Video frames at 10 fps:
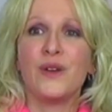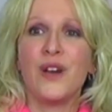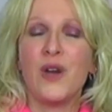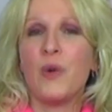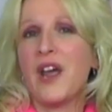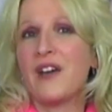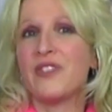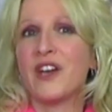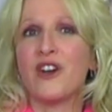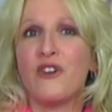I want to have
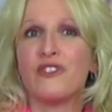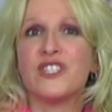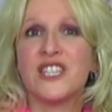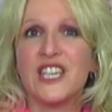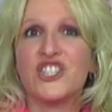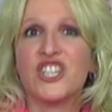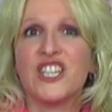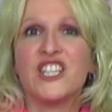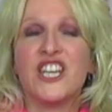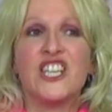that conversation,
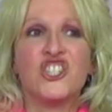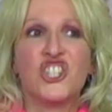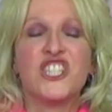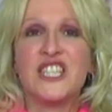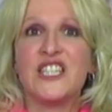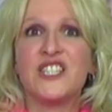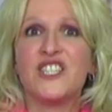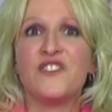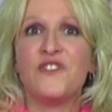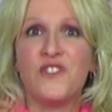and it just needs
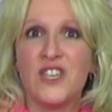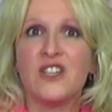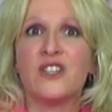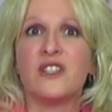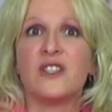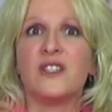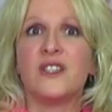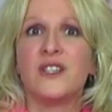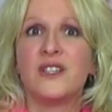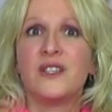to feel
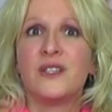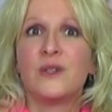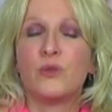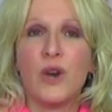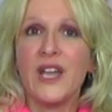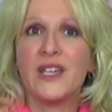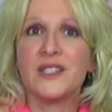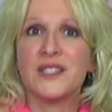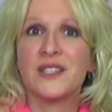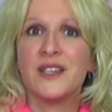right.